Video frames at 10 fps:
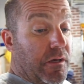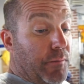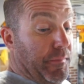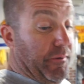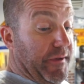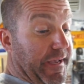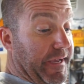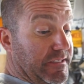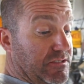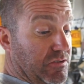But anyway,
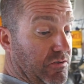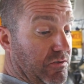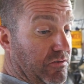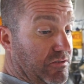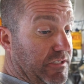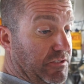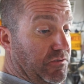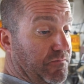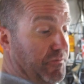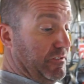guys, so stay
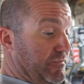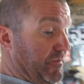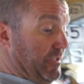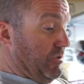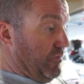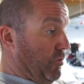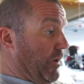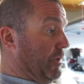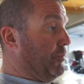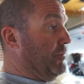tuned for this video, the
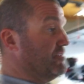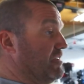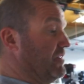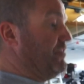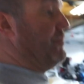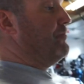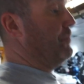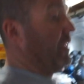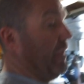water pump stuff,